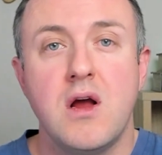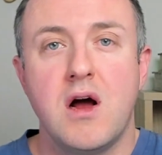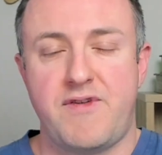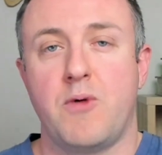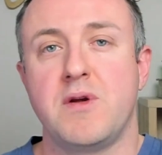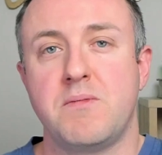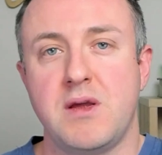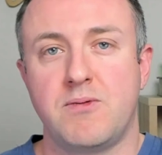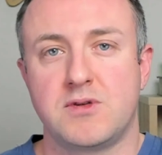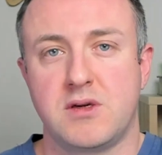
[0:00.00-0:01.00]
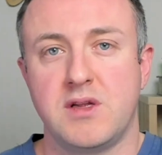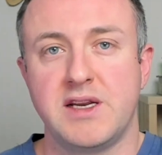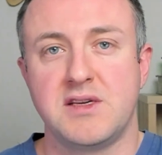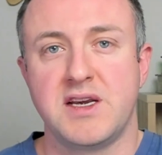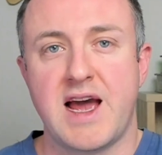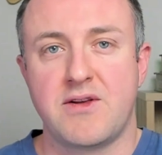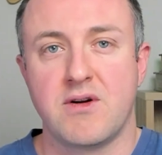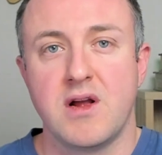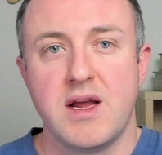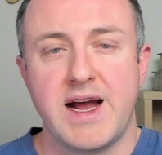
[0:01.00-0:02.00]
of helping people to link together.
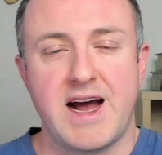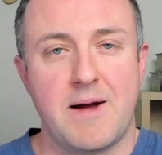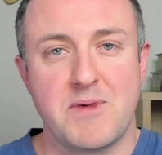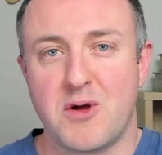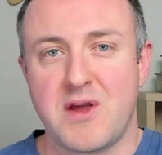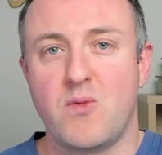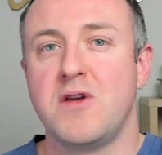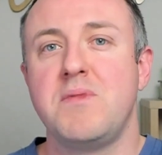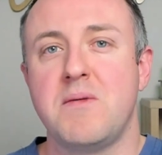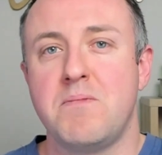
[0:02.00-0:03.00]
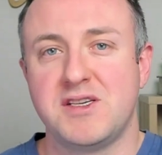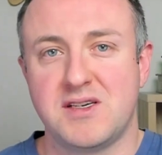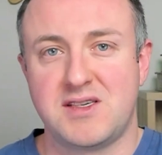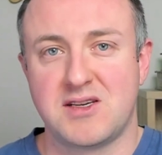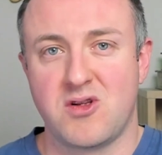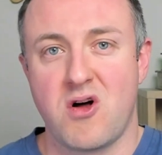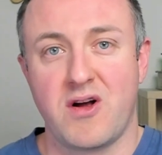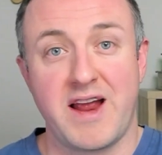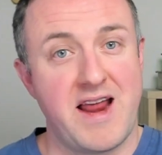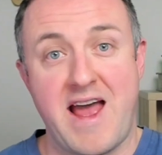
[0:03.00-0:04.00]
Um, you know, they wouldn't be in business this long
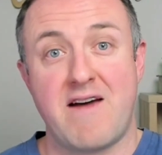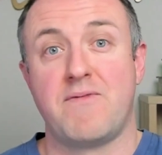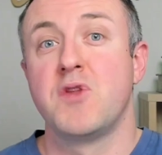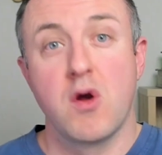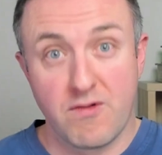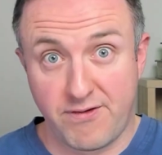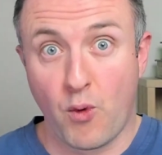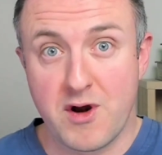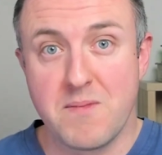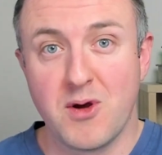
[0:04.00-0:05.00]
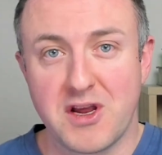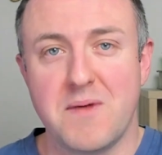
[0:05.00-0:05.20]
and have 40 million